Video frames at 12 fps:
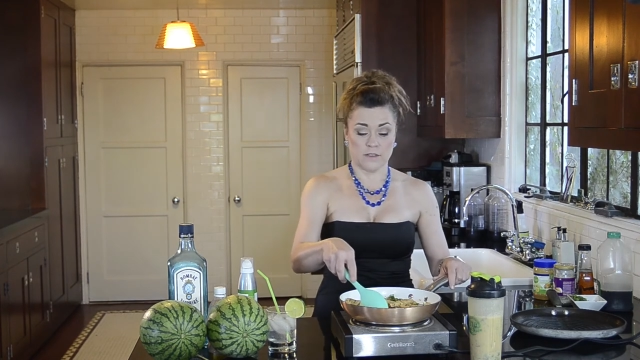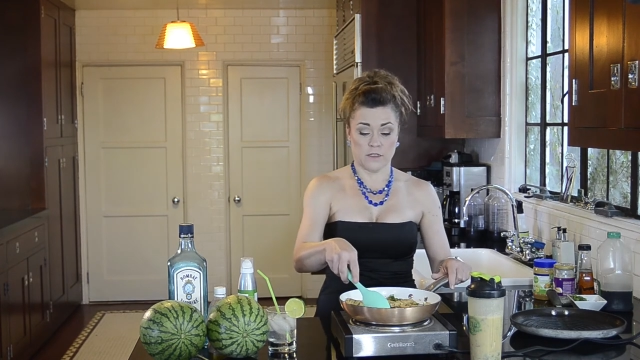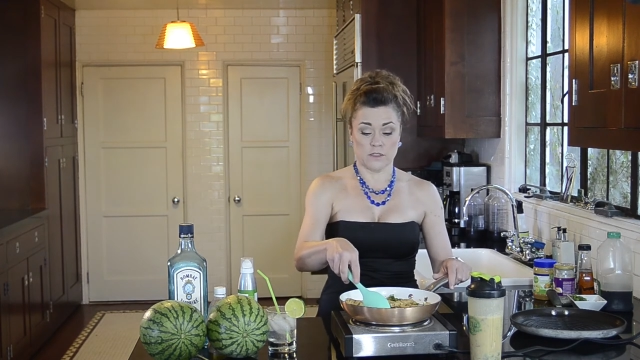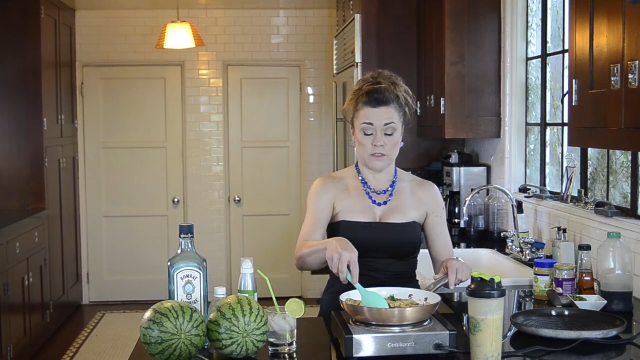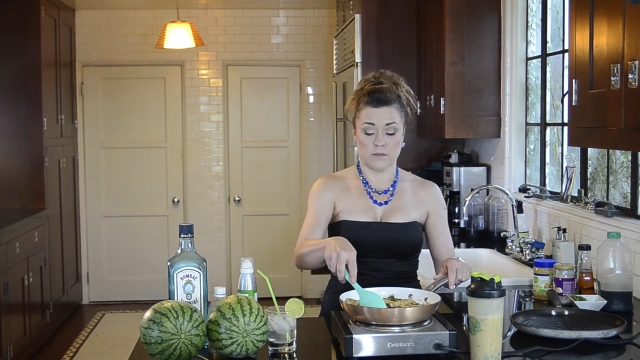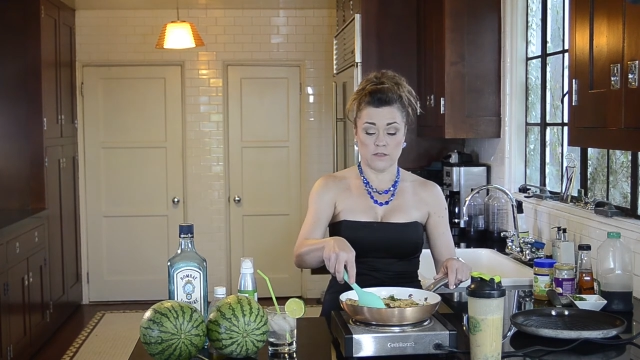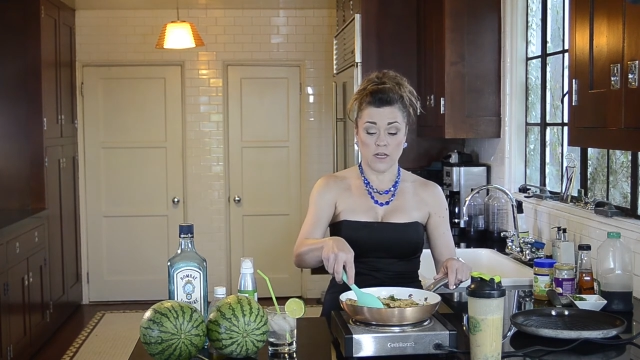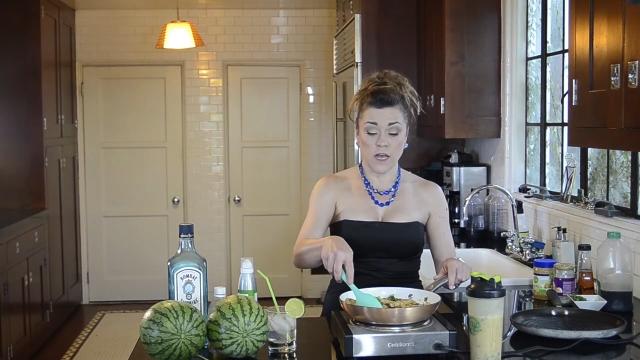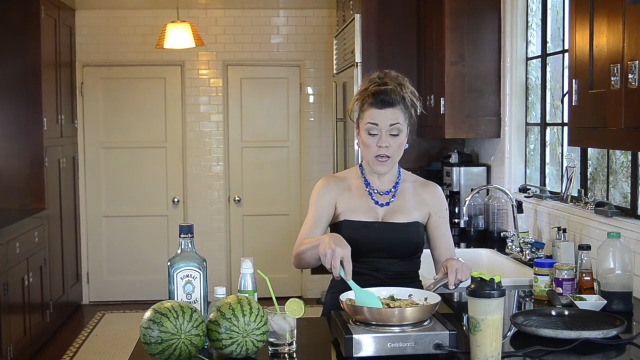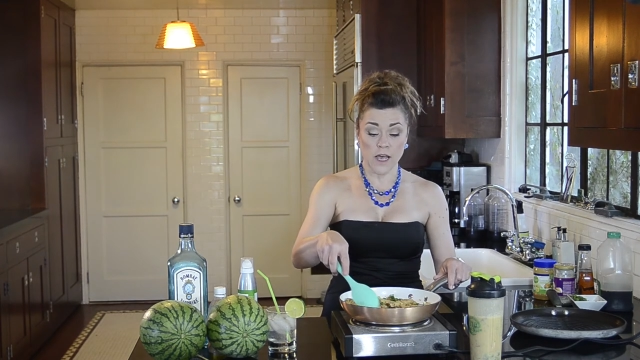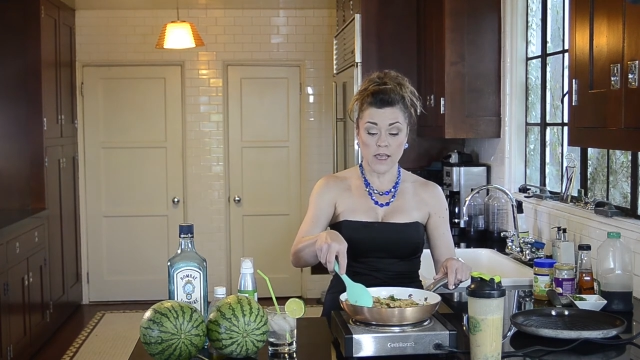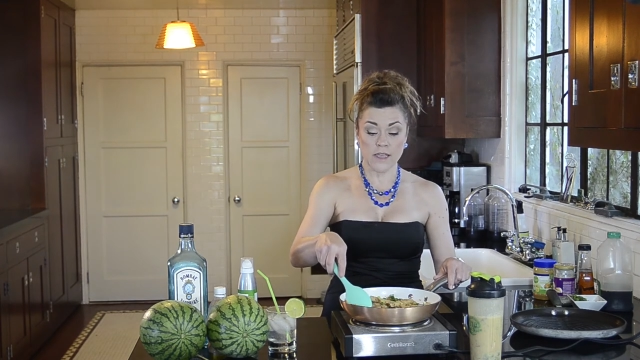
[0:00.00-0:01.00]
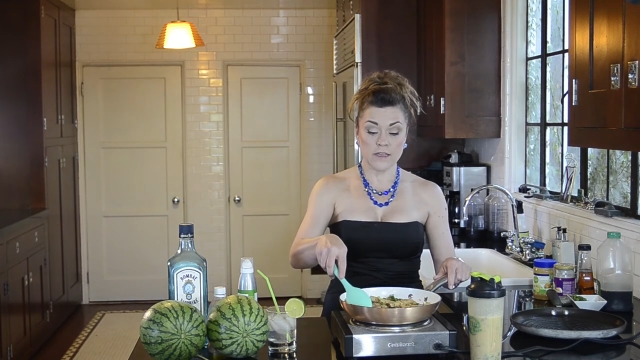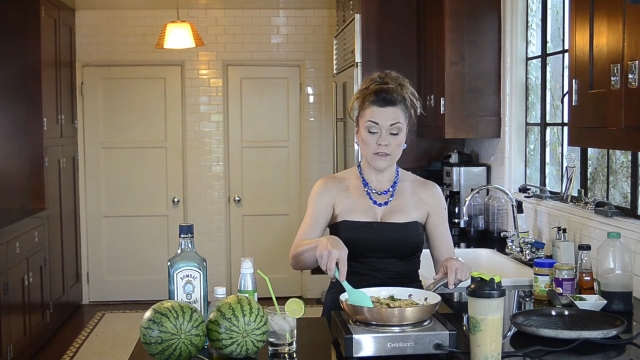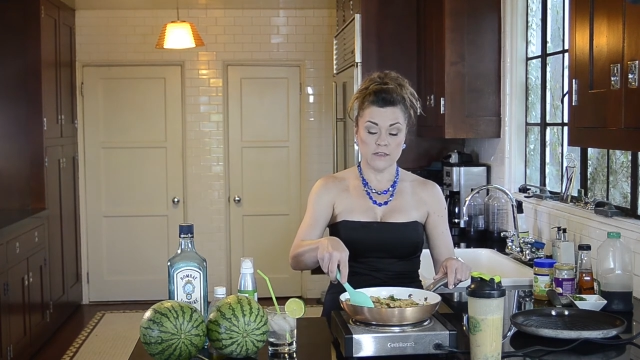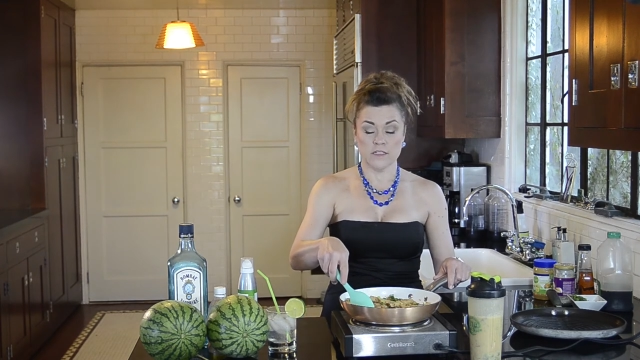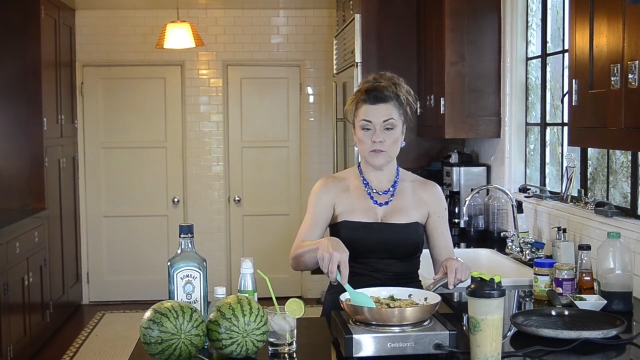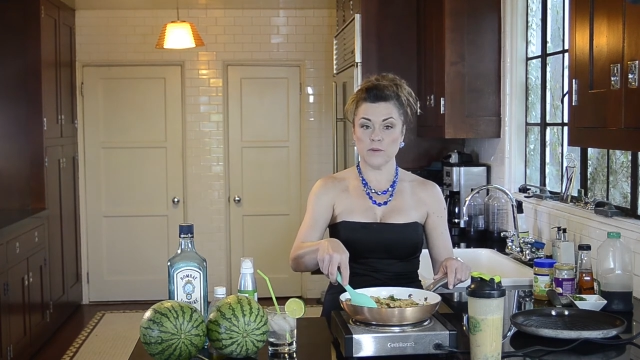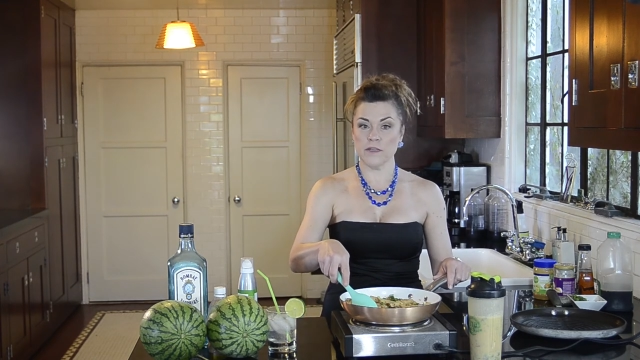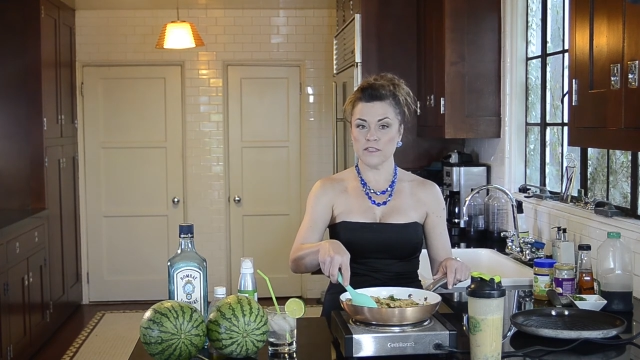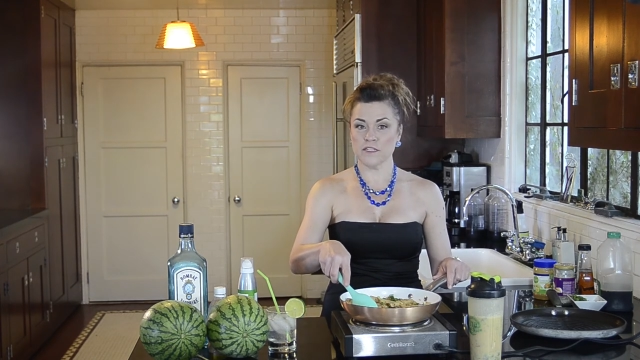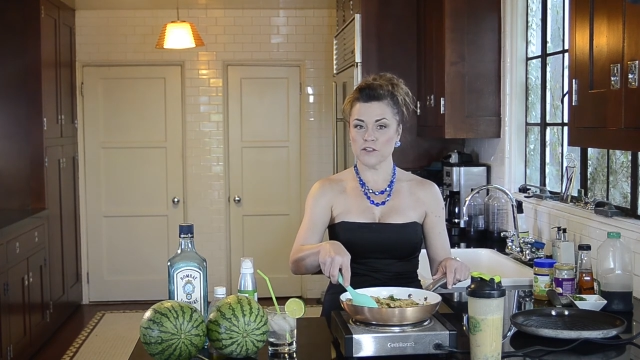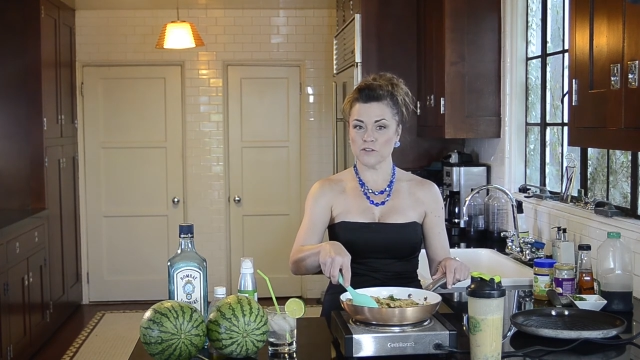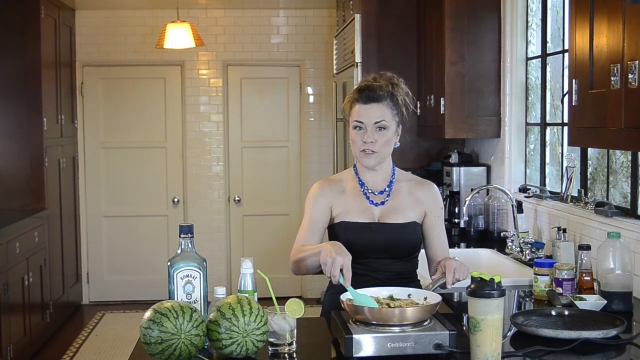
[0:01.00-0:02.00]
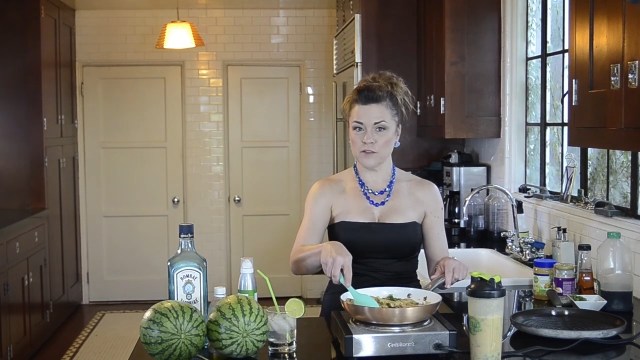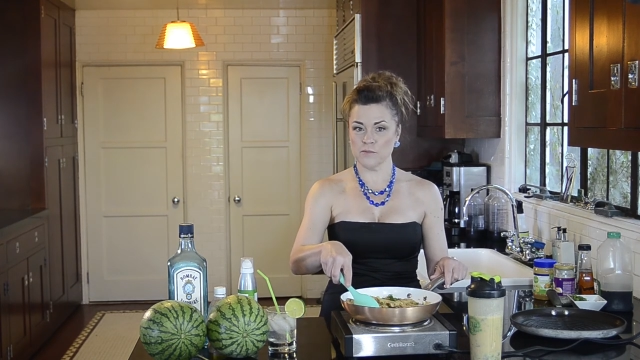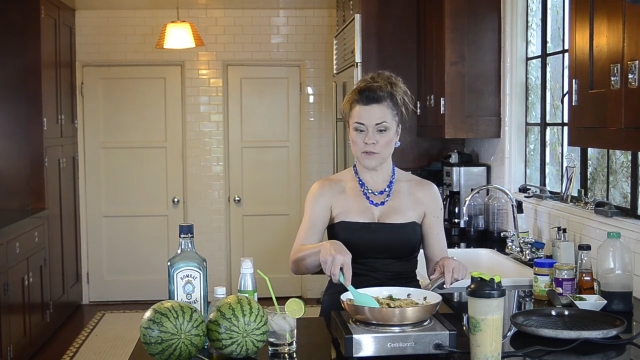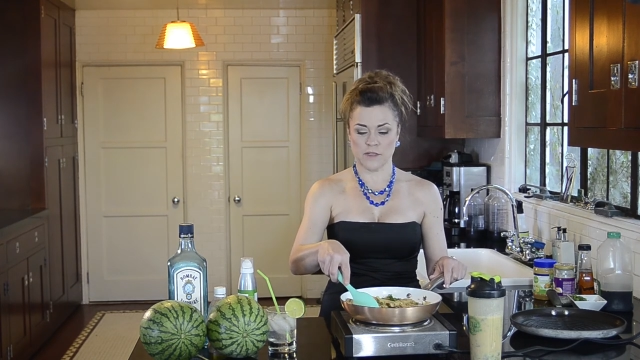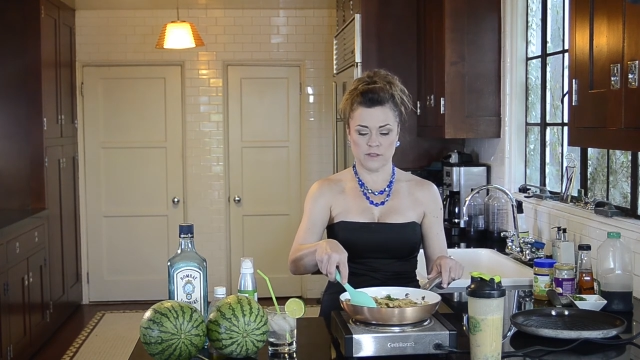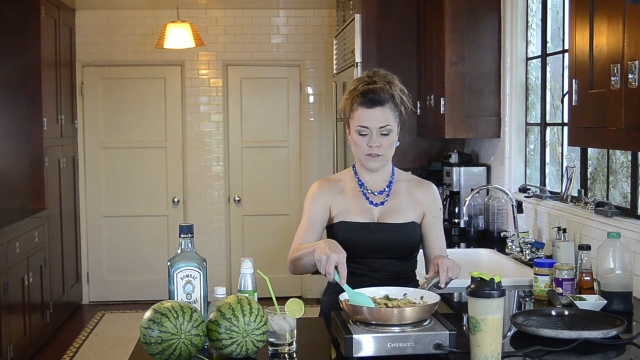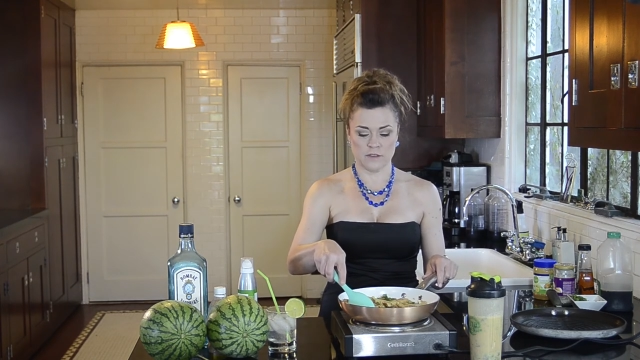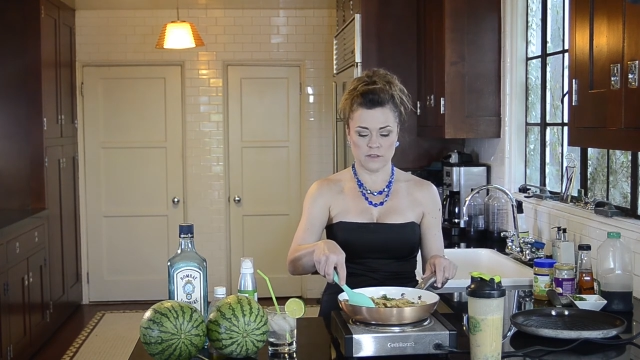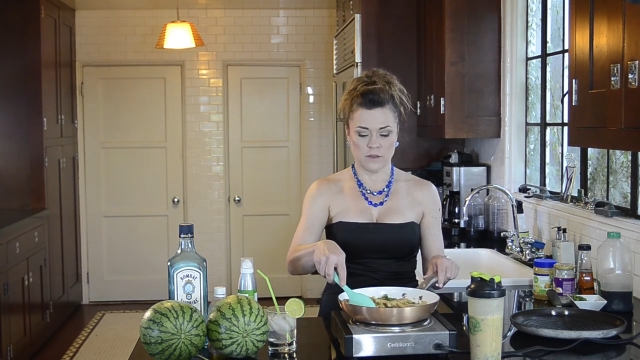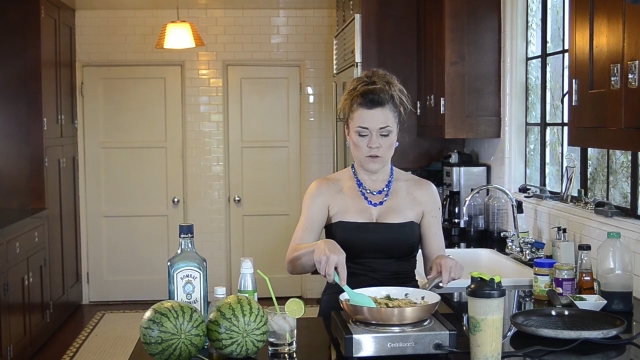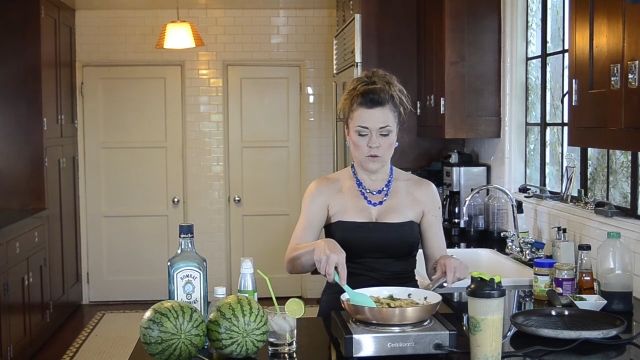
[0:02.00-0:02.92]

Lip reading: a Thai spicy green beans